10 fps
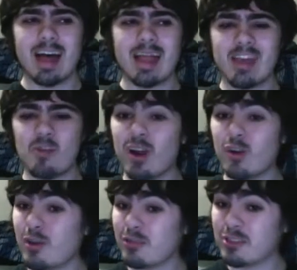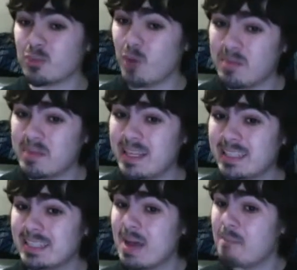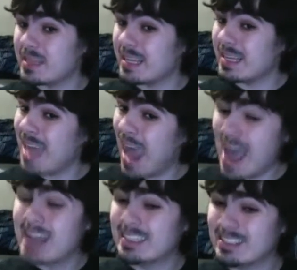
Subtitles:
they want to reference One Piece, but they can't,